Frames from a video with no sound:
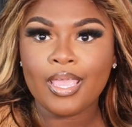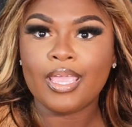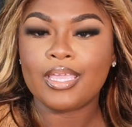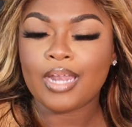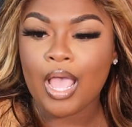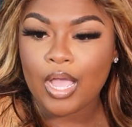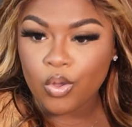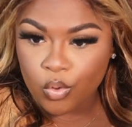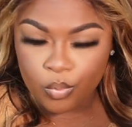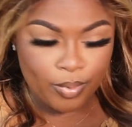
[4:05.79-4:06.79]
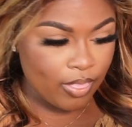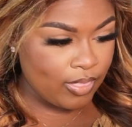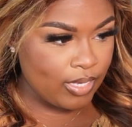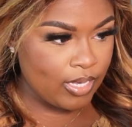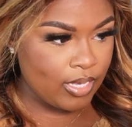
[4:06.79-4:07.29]
and hot comb
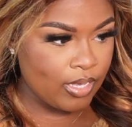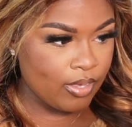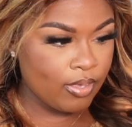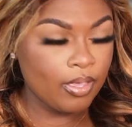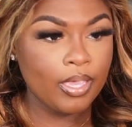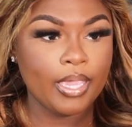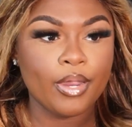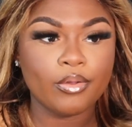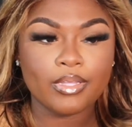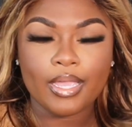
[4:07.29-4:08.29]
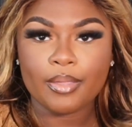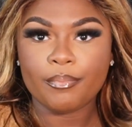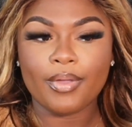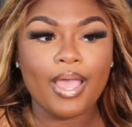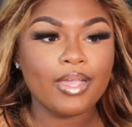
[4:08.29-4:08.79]
the hairline
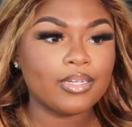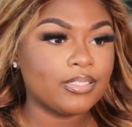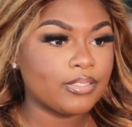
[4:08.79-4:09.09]
back.